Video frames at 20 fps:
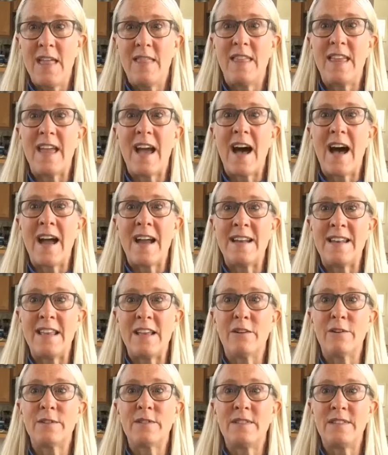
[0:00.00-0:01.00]
the
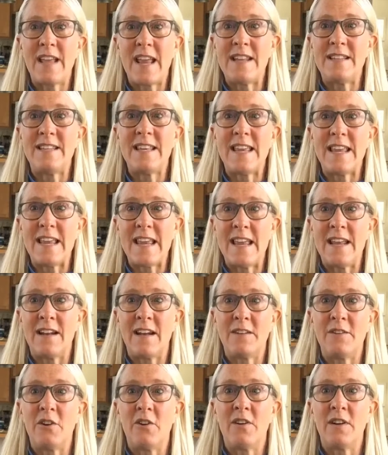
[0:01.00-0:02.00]
ideal state to eat
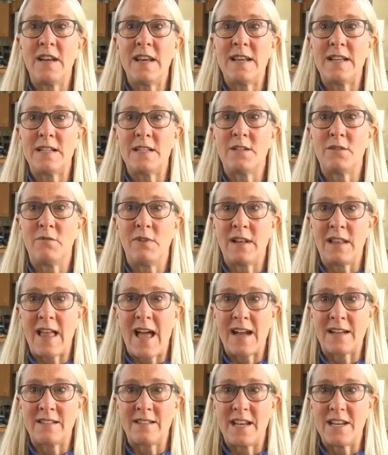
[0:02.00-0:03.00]
under is
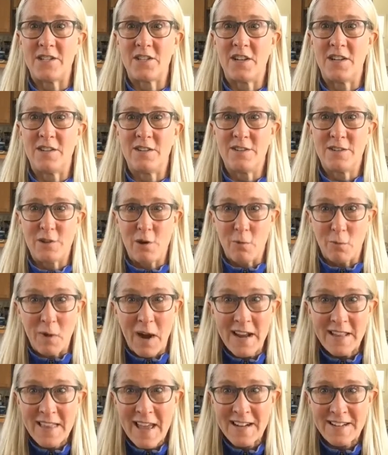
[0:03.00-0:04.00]
relaxation. So
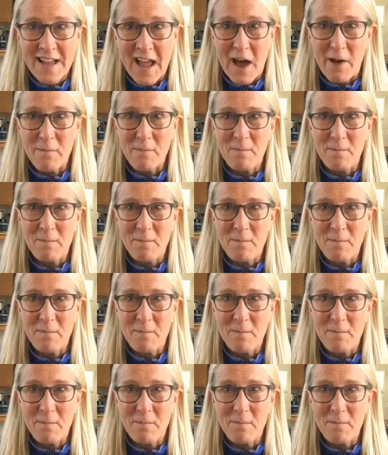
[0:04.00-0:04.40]
write that down.